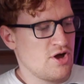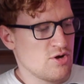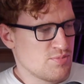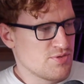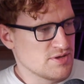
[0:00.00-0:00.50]

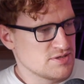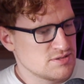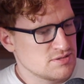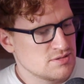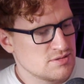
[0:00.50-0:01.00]
hope
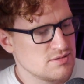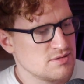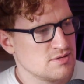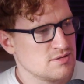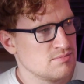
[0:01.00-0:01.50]
that
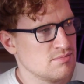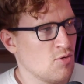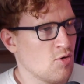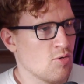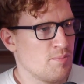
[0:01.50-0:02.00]

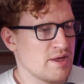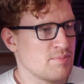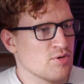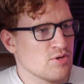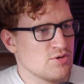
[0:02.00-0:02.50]
more
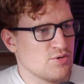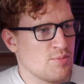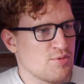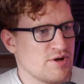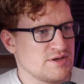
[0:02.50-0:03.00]
people who
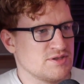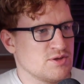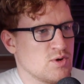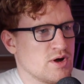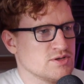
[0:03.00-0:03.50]
operate in
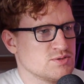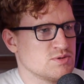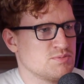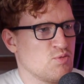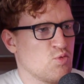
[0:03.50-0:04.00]
the world
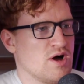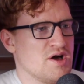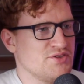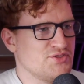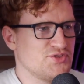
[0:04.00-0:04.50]
would be
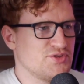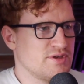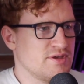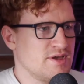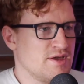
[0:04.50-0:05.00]
wise
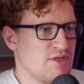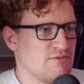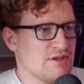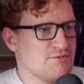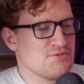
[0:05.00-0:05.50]
if
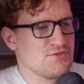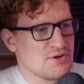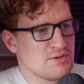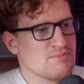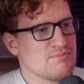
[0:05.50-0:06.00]
they've lived
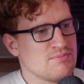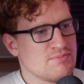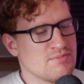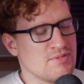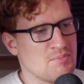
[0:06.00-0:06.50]
for a,
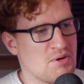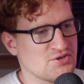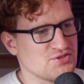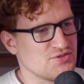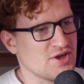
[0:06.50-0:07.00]
a
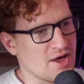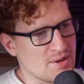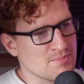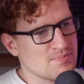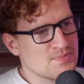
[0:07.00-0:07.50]
bunch of
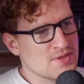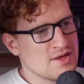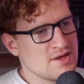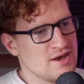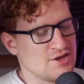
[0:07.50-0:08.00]
time.
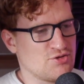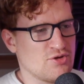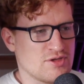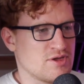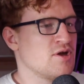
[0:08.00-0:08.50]
Like you,
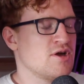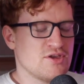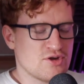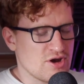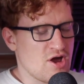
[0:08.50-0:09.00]
you,
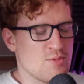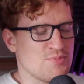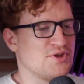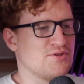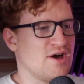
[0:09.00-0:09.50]
you got to hope
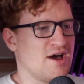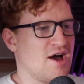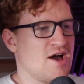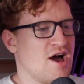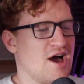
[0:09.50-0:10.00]
that at,
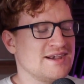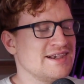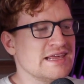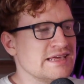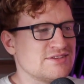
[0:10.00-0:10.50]
at
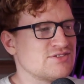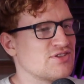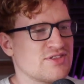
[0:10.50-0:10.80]
least